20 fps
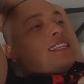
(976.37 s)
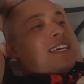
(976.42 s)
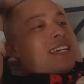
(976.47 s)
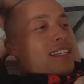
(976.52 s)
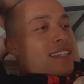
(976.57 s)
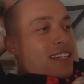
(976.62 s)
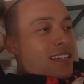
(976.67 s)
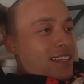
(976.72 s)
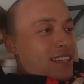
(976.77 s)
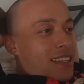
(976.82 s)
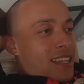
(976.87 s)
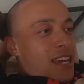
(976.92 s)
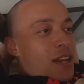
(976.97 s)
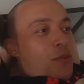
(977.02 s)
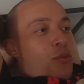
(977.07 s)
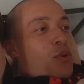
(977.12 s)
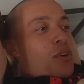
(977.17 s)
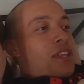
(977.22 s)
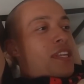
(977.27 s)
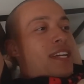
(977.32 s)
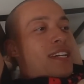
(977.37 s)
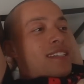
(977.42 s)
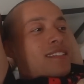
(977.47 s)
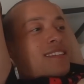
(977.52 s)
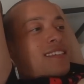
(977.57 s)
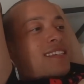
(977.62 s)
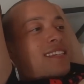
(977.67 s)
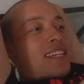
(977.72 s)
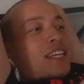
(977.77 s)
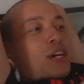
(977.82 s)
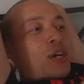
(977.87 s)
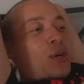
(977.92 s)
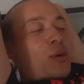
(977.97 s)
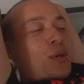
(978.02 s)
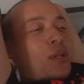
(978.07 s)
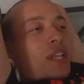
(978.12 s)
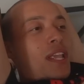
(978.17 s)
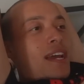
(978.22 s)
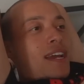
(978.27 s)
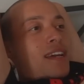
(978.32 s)
it they really
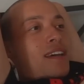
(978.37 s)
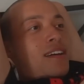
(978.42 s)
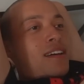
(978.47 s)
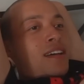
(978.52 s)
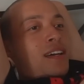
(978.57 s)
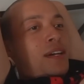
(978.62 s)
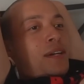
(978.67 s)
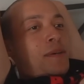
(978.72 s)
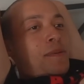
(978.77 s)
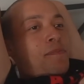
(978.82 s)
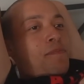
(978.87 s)
instill like um